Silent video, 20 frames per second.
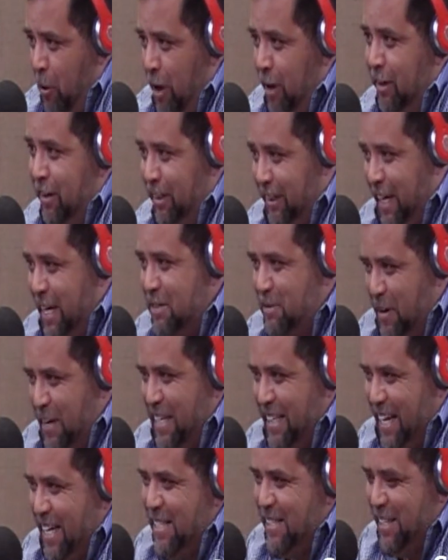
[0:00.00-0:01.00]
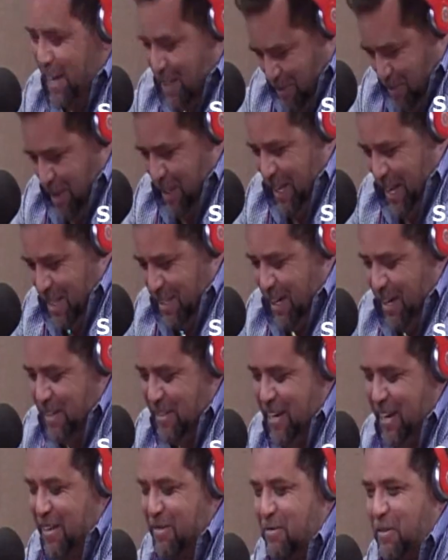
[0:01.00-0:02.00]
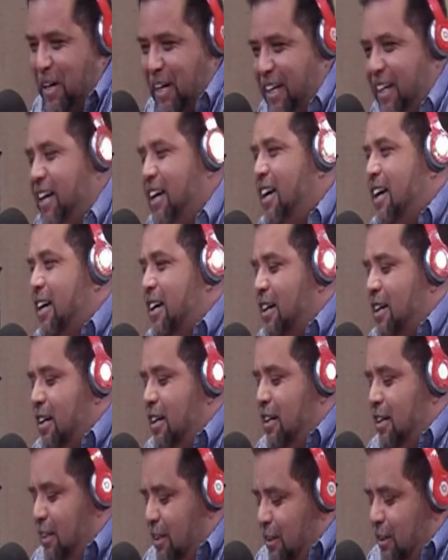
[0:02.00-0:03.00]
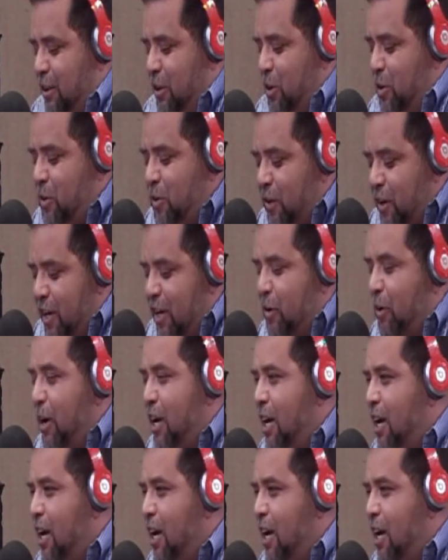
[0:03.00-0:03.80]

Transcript: Well, that's why. Do you think right